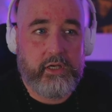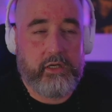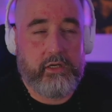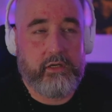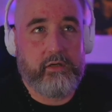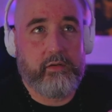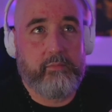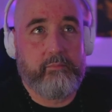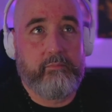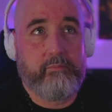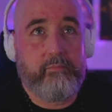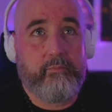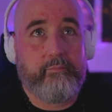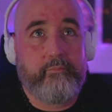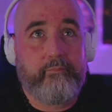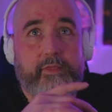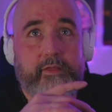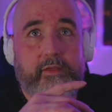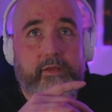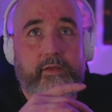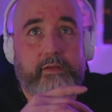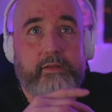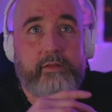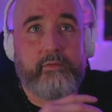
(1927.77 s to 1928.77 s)
um,
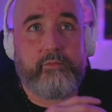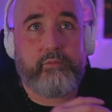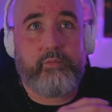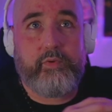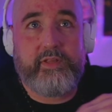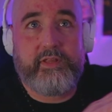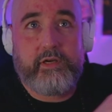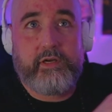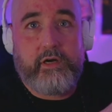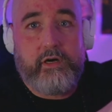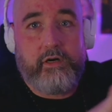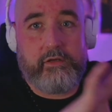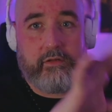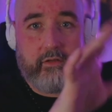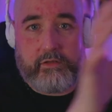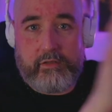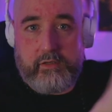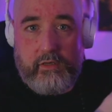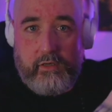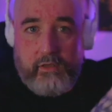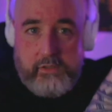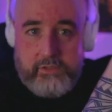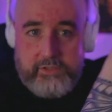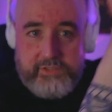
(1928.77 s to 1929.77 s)
the where the car, the
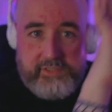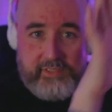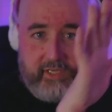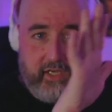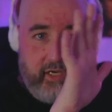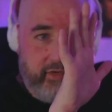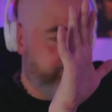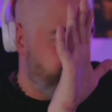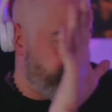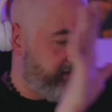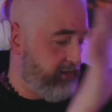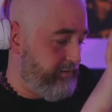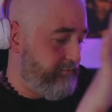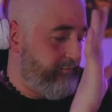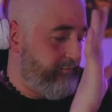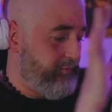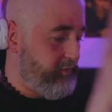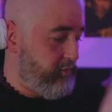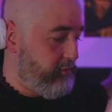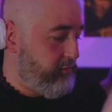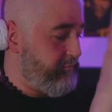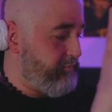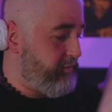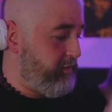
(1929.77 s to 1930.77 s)
cars, the overhead
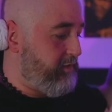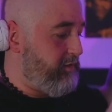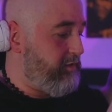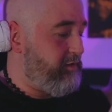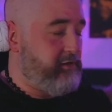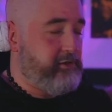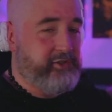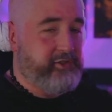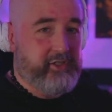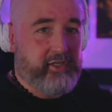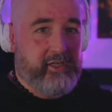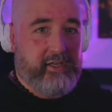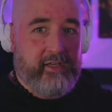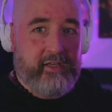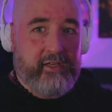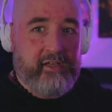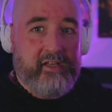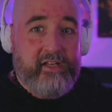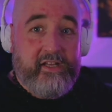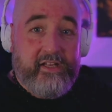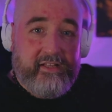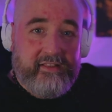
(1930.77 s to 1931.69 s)
view of the cars, yeah?